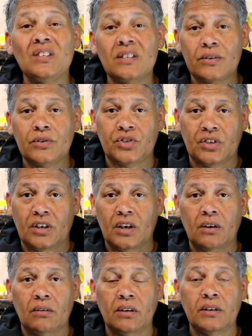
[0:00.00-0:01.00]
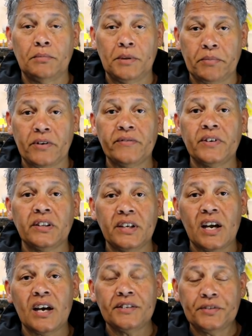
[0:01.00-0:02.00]
years ago. And to be
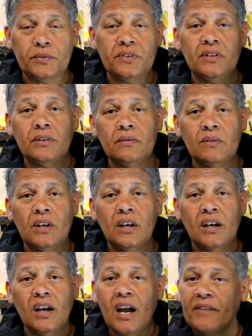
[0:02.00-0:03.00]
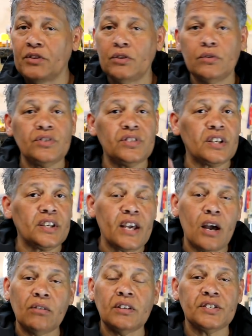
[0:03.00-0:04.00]
perfectly honest with you, I've used it
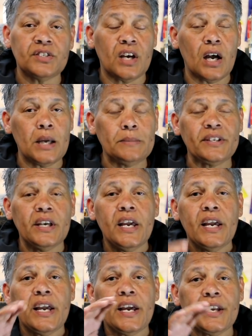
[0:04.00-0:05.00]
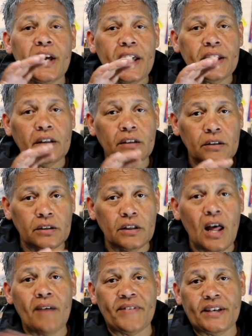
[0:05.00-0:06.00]
countless times and I
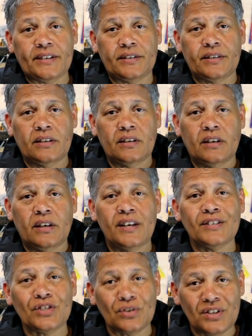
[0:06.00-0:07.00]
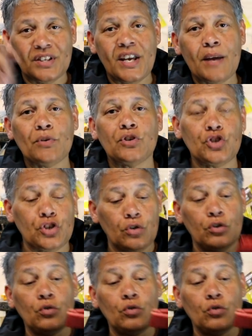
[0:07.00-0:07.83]
love it. And so today I'm going to show